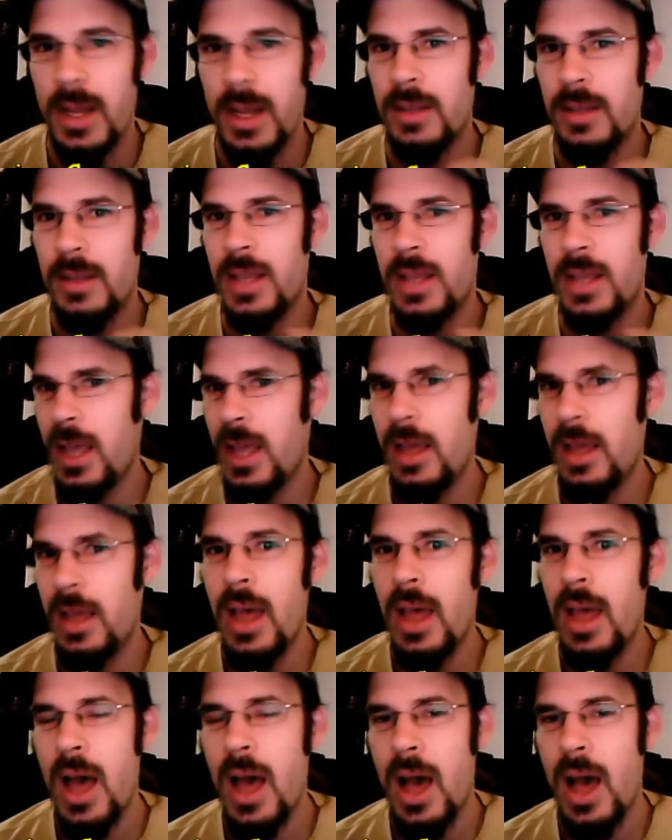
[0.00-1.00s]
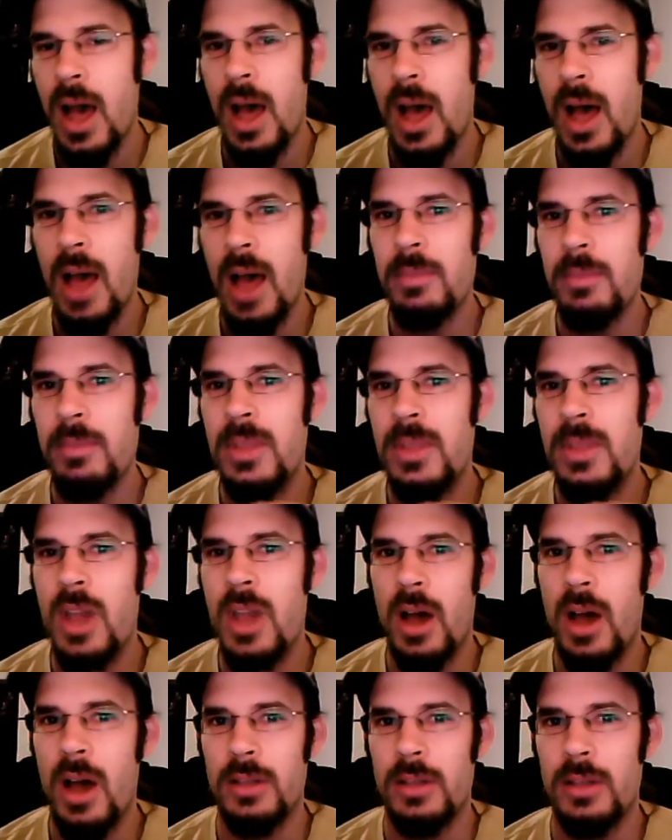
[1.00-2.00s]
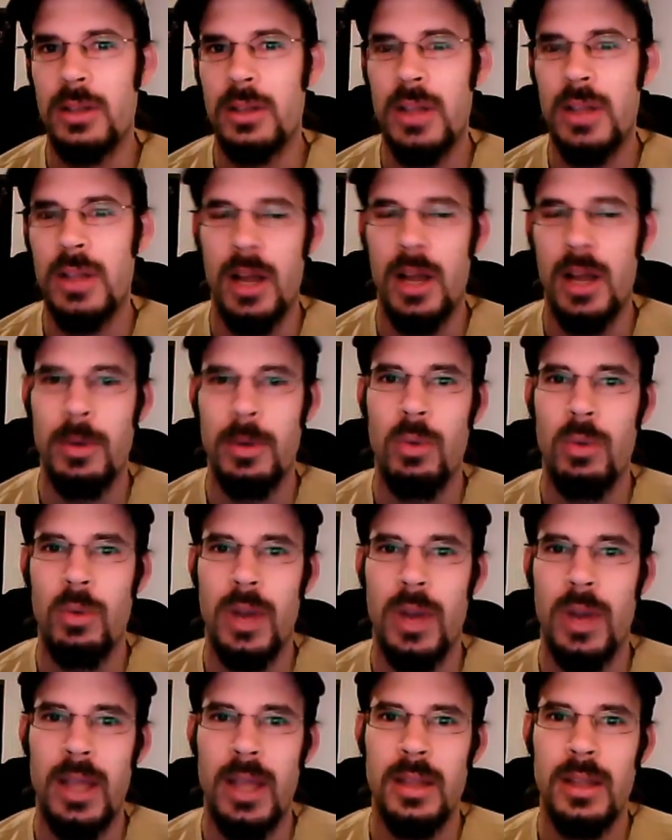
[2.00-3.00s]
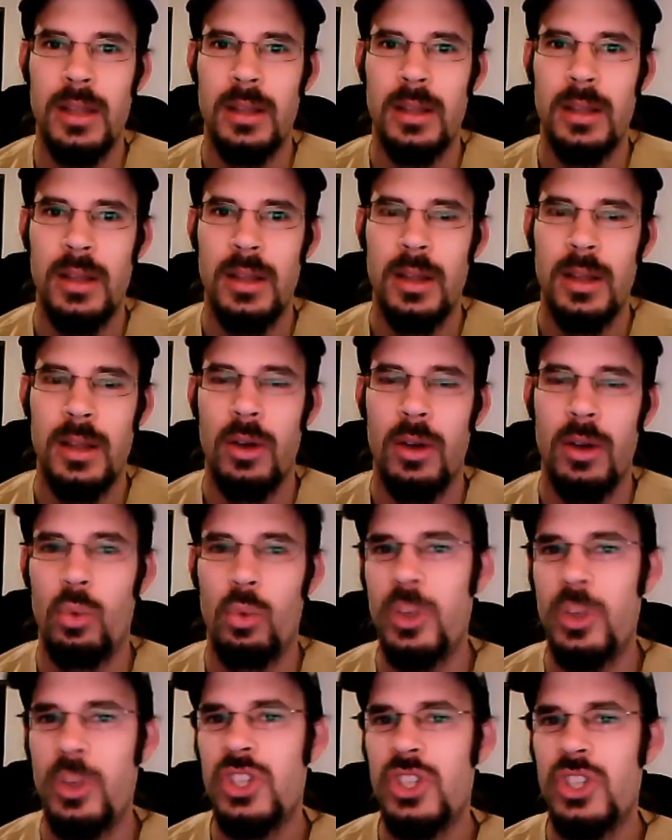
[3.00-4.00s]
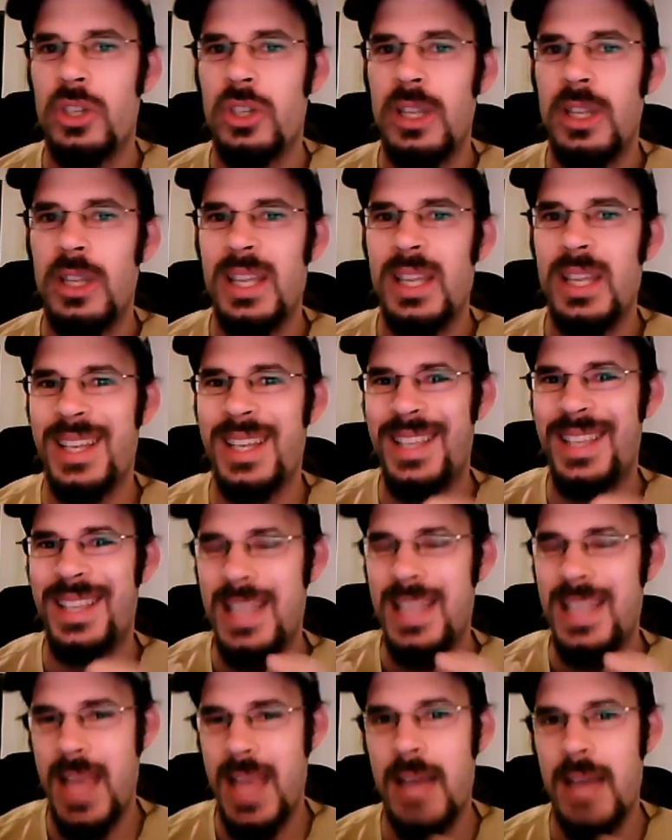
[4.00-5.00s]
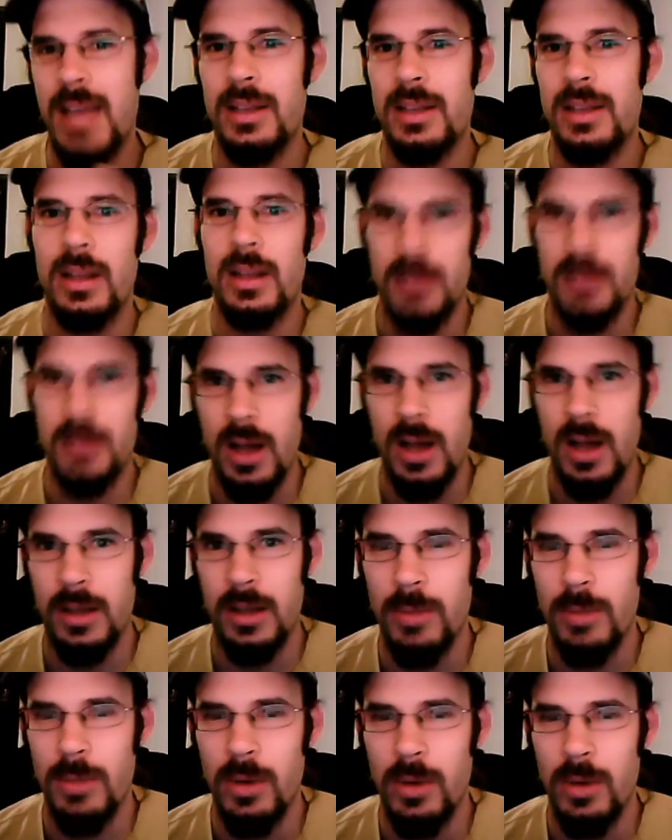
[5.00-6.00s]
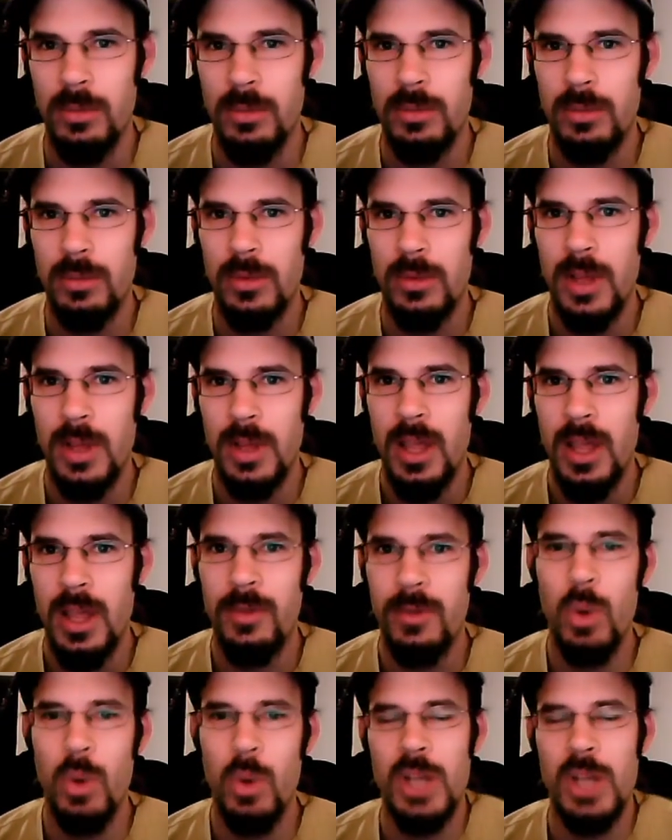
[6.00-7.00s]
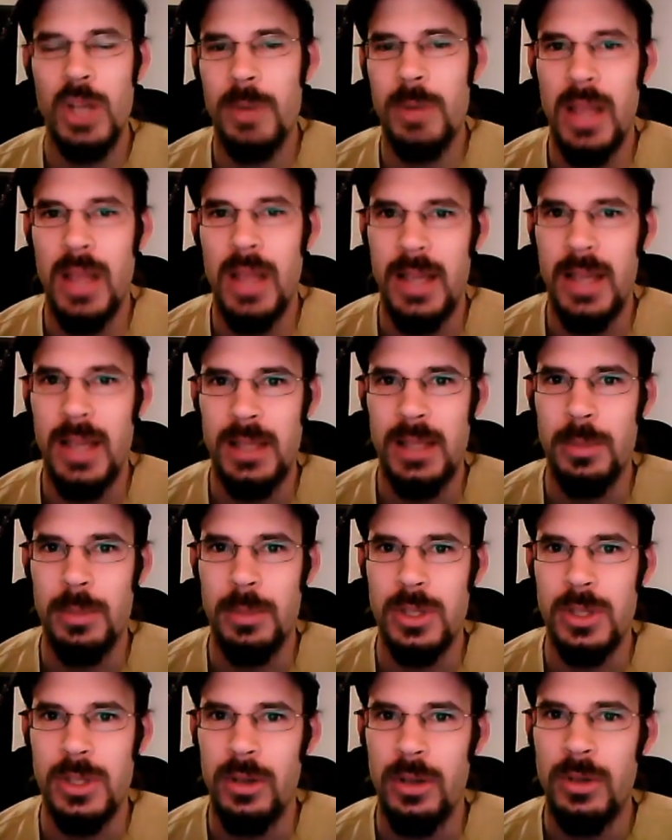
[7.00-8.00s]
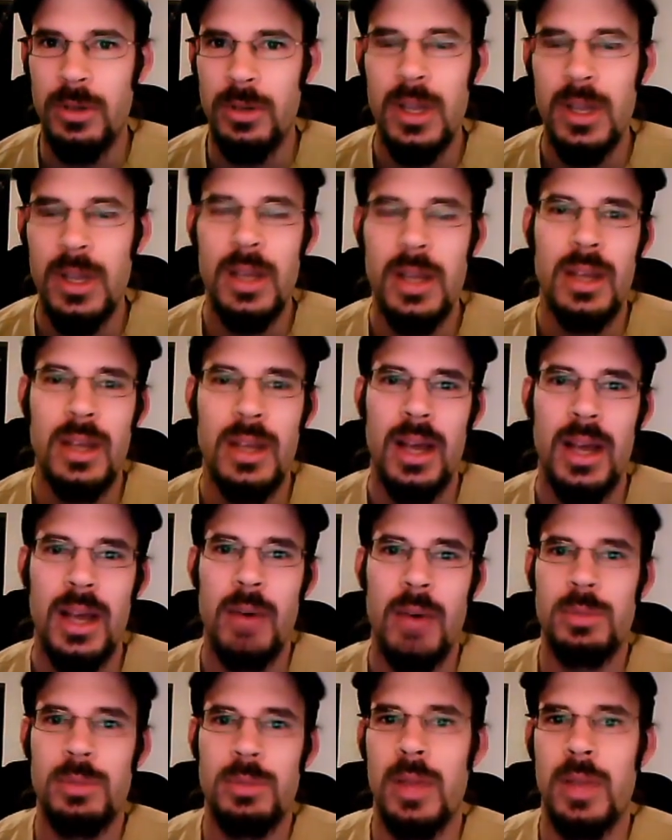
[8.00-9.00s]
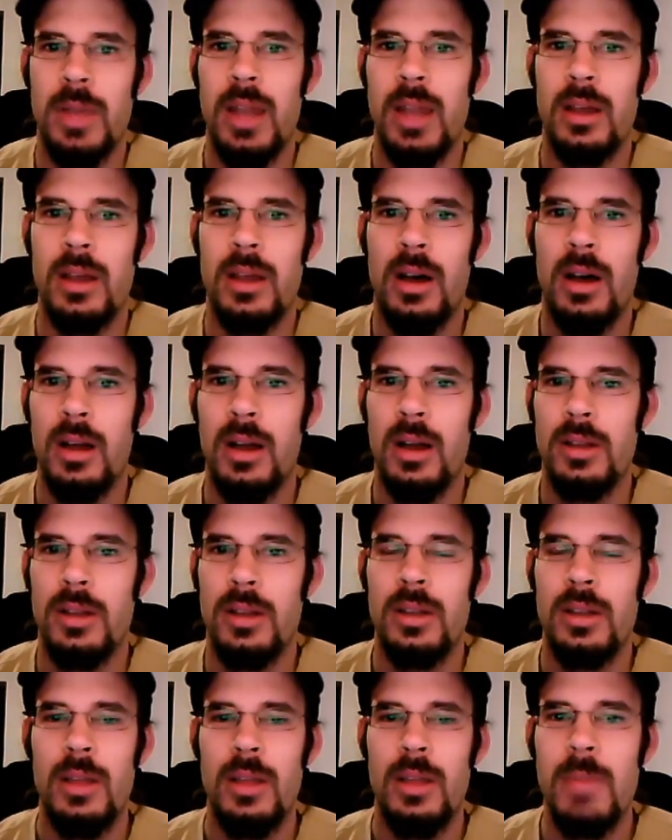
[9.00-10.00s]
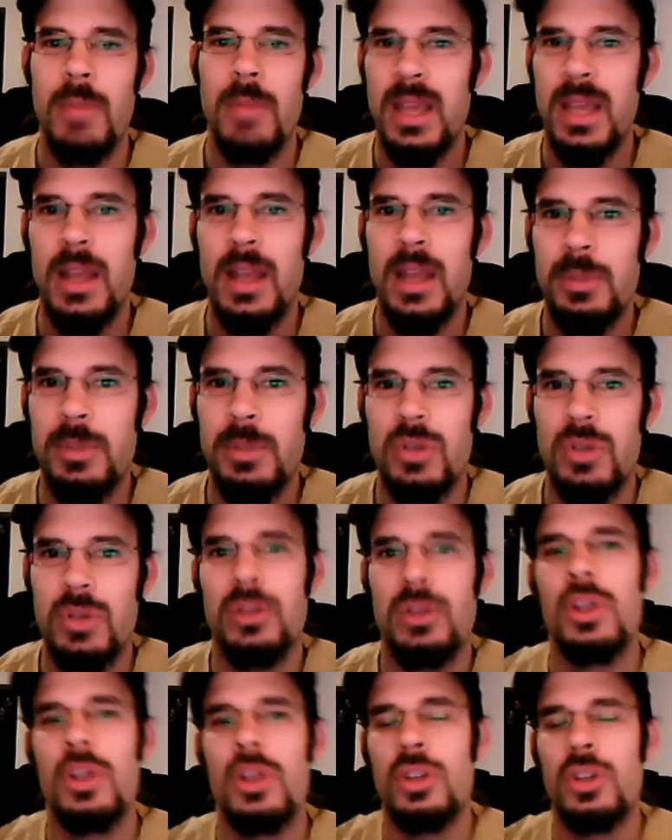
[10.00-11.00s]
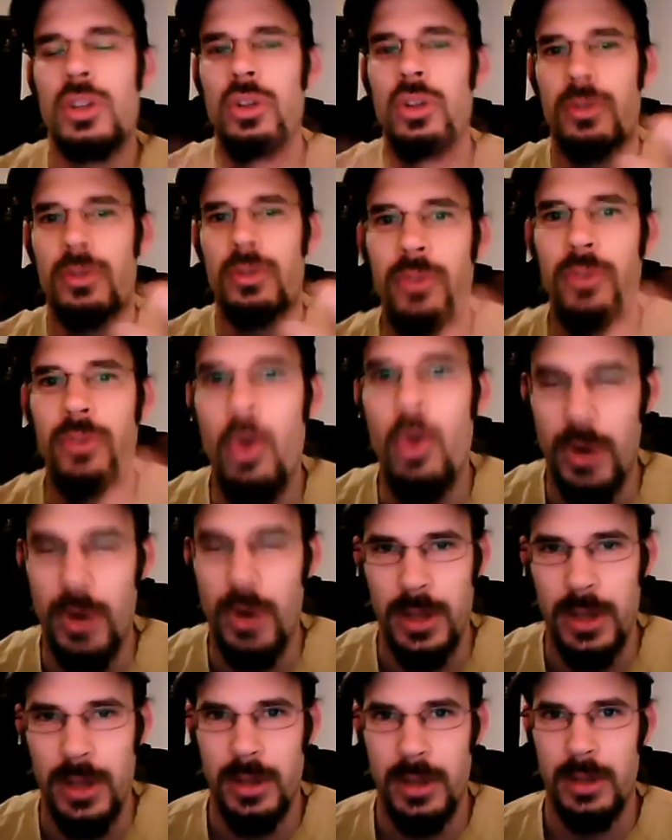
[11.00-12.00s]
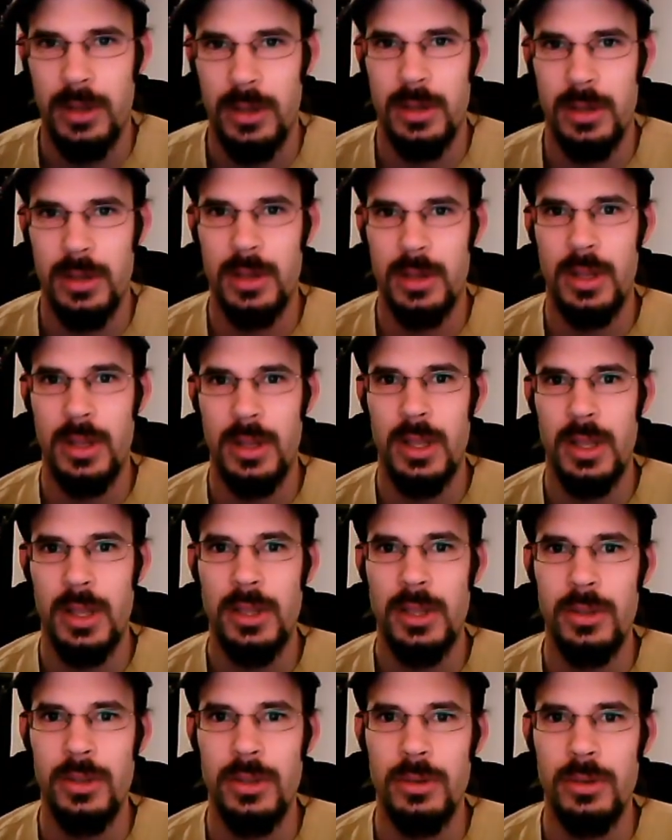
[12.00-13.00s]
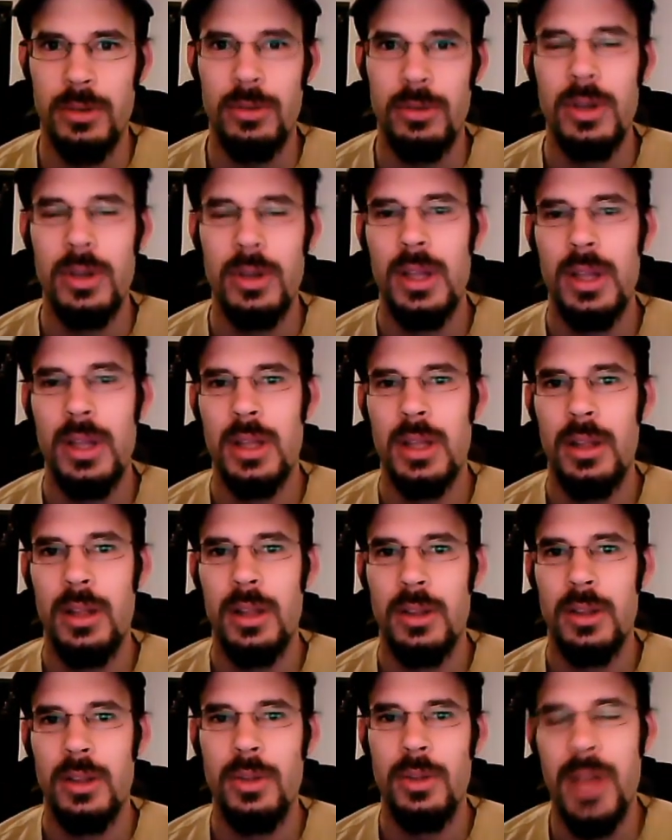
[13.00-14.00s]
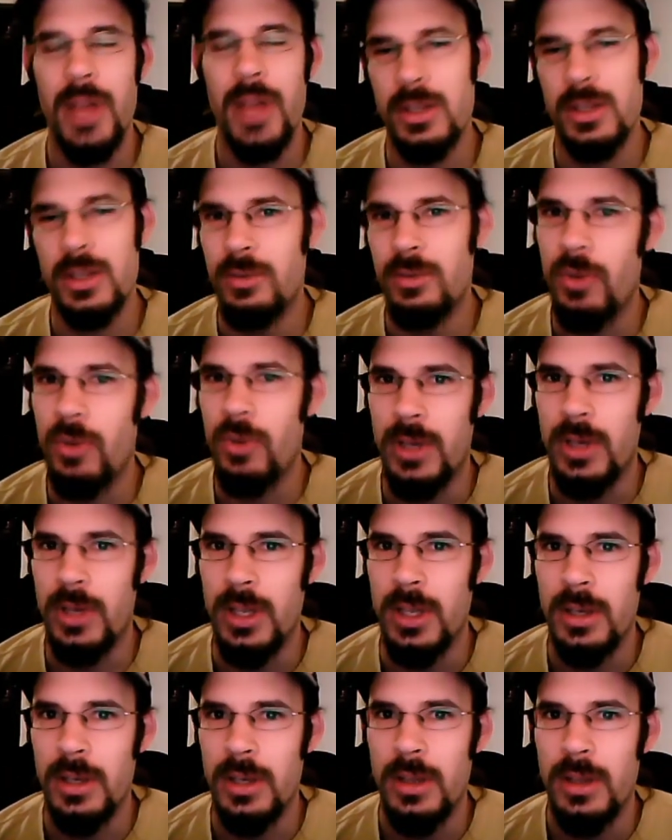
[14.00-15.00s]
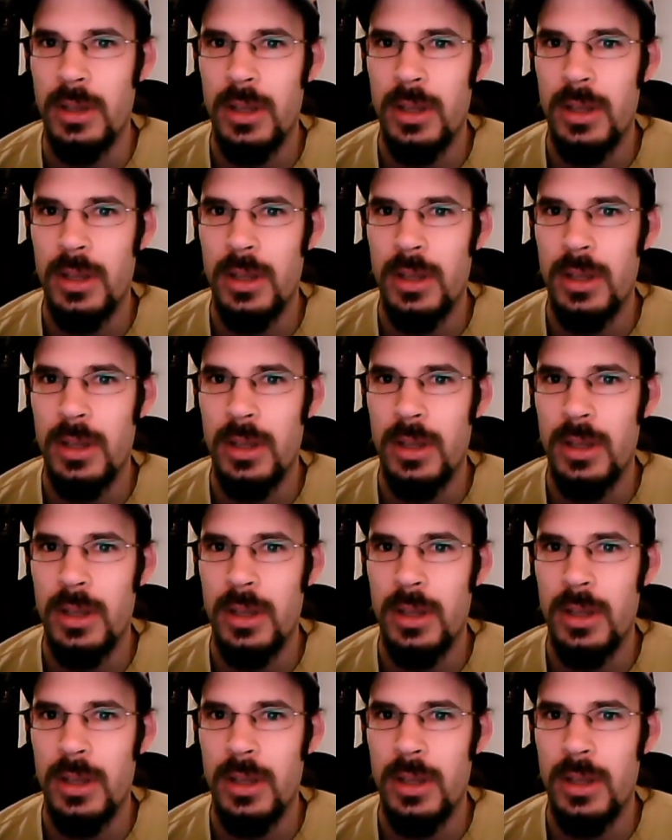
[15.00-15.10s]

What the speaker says: Now today, I'm not going to talk about what I originally intended on talking about. If you watched my last episode, I was planning on making an episode to look forward into 2014.